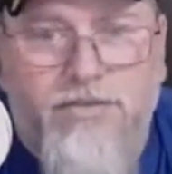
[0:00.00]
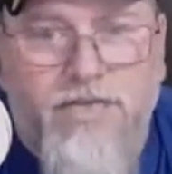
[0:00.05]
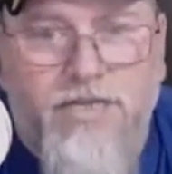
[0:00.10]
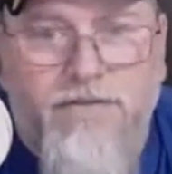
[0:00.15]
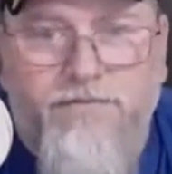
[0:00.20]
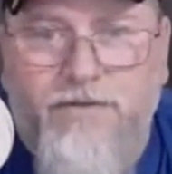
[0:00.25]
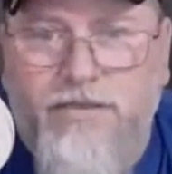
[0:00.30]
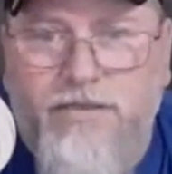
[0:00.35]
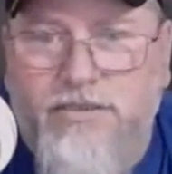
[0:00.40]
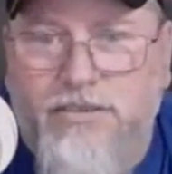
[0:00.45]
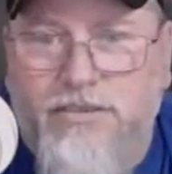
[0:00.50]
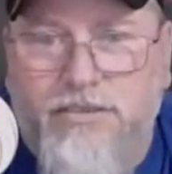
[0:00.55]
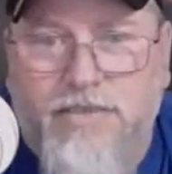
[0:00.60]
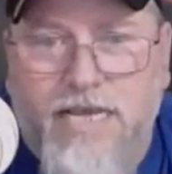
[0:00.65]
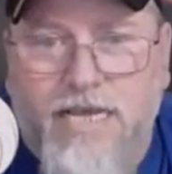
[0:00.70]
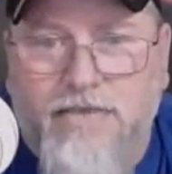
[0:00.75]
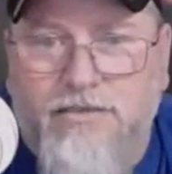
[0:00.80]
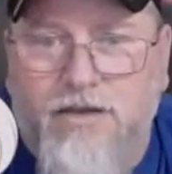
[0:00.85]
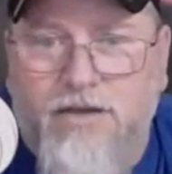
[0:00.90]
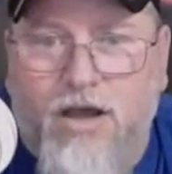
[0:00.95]
defense just
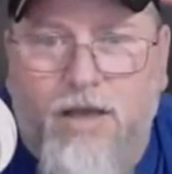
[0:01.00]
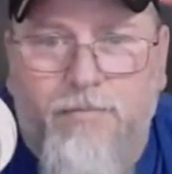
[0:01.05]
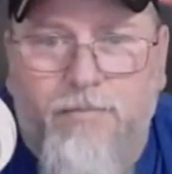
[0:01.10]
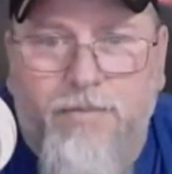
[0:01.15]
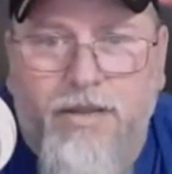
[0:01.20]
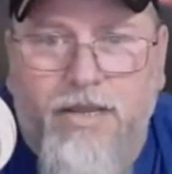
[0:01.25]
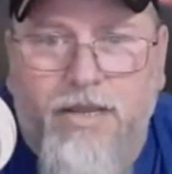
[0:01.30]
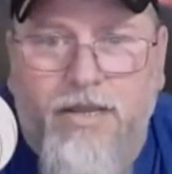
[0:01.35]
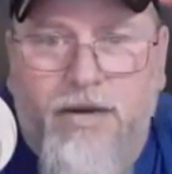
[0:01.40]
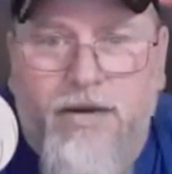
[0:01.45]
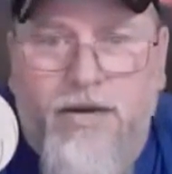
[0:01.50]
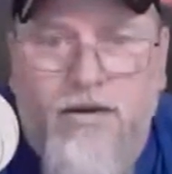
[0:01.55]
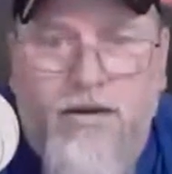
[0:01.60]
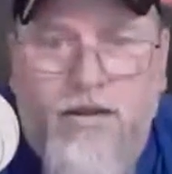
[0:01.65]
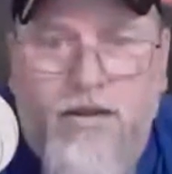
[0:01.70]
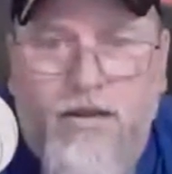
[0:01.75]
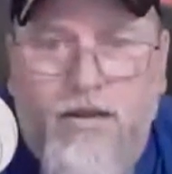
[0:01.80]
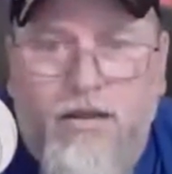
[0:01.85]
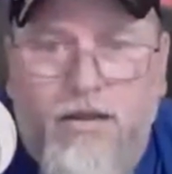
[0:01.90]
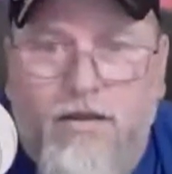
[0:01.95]
has not been
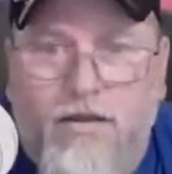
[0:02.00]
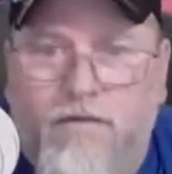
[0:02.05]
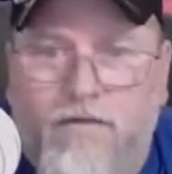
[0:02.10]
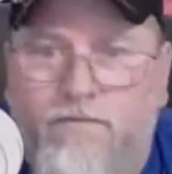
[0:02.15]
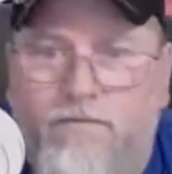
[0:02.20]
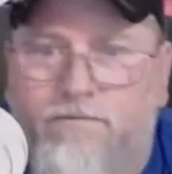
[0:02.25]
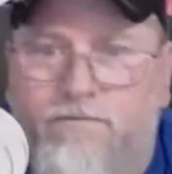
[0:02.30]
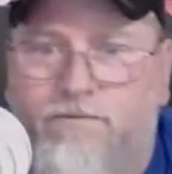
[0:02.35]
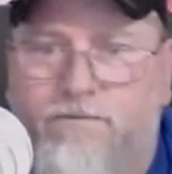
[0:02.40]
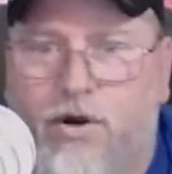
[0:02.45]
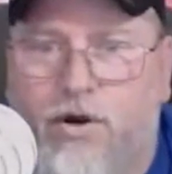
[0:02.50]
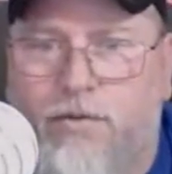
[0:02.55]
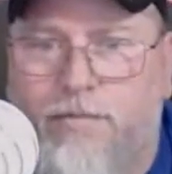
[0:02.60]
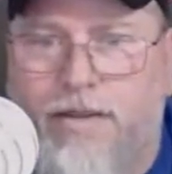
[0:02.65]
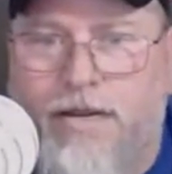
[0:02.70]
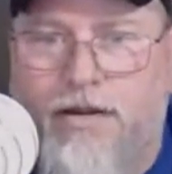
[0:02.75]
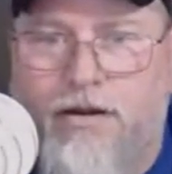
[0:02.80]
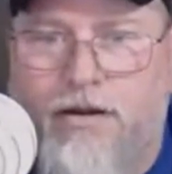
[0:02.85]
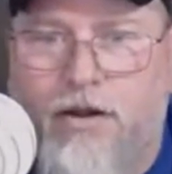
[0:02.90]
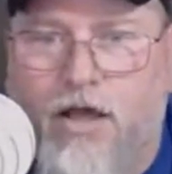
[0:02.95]

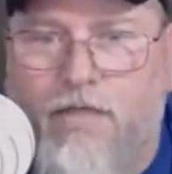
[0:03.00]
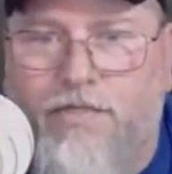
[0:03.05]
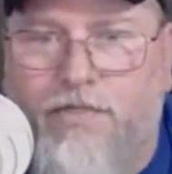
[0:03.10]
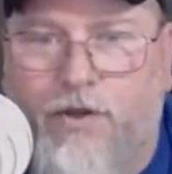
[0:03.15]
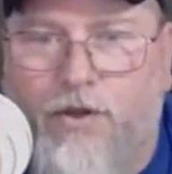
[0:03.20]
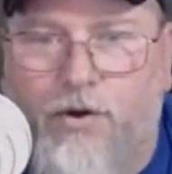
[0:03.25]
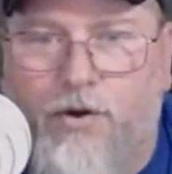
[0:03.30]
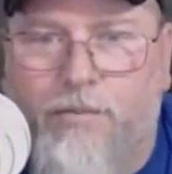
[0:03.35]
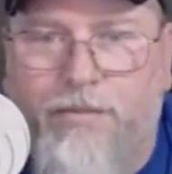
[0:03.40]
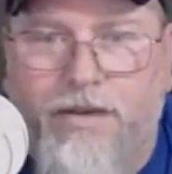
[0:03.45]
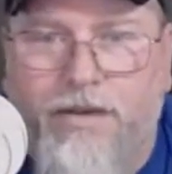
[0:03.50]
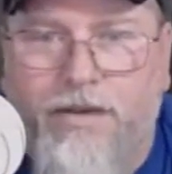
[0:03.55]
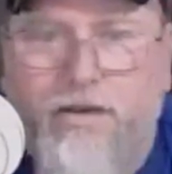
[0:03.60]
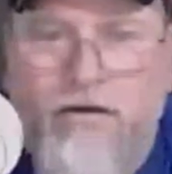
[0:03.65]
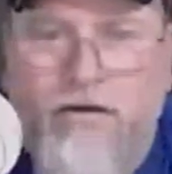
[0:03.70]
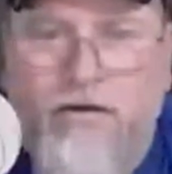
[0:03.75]
Furman, not Thurman.